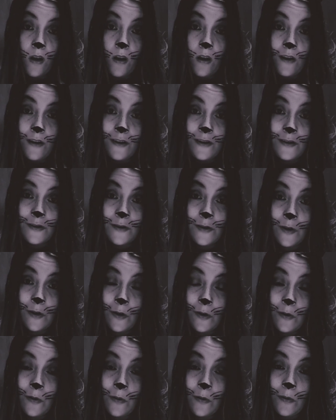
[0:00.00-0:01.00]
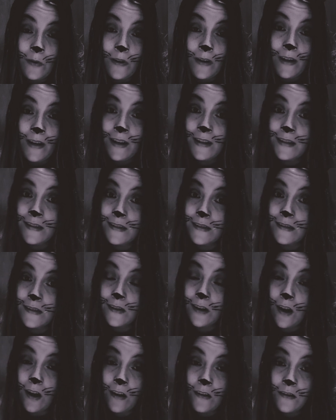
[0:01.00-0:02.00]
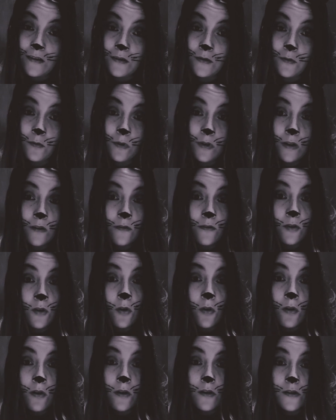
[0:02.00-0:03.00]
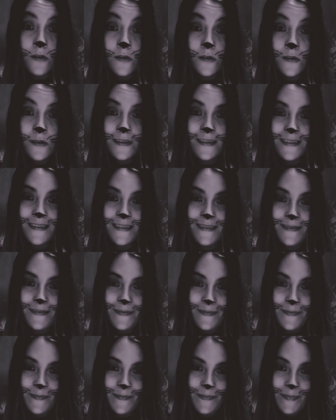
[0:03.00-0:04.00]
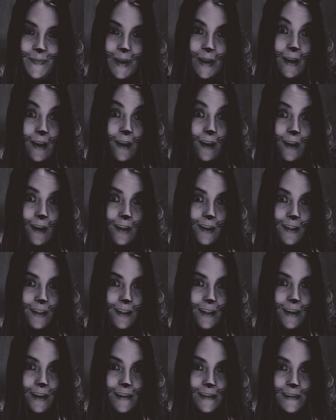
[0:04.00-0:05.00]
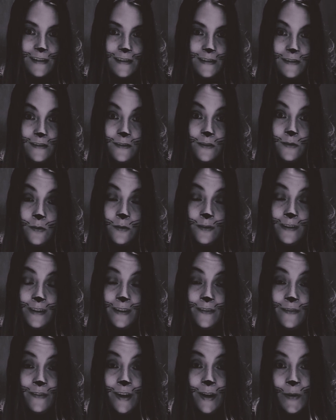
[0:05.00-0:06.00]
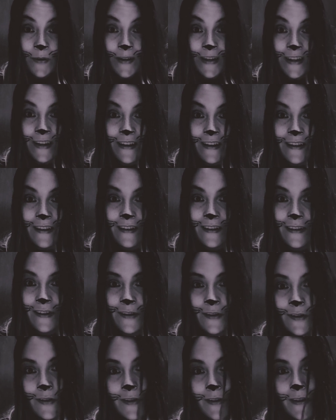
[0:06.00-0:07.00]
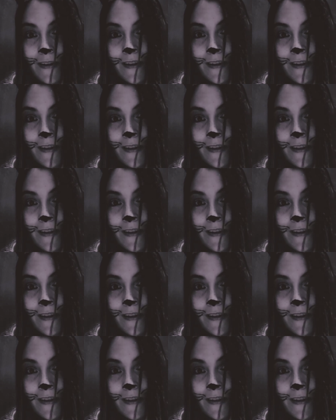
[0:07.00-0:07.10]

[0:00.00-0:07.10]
"So it's not one of yours, unless you're a very good